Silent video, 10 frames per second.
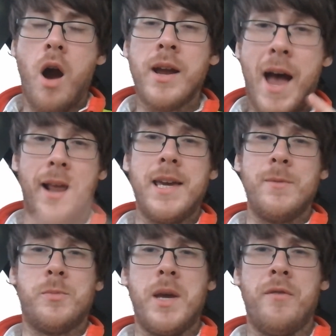Can I keep
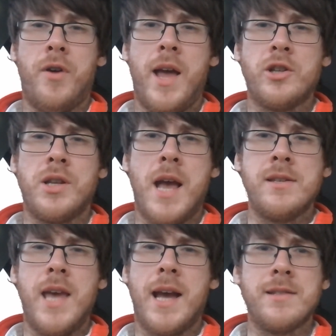speaking for an extra 10
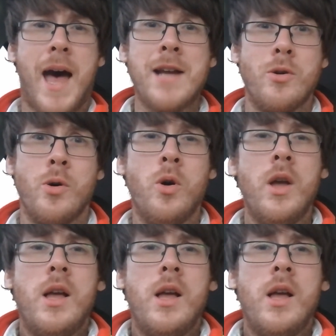seconds? I don't know.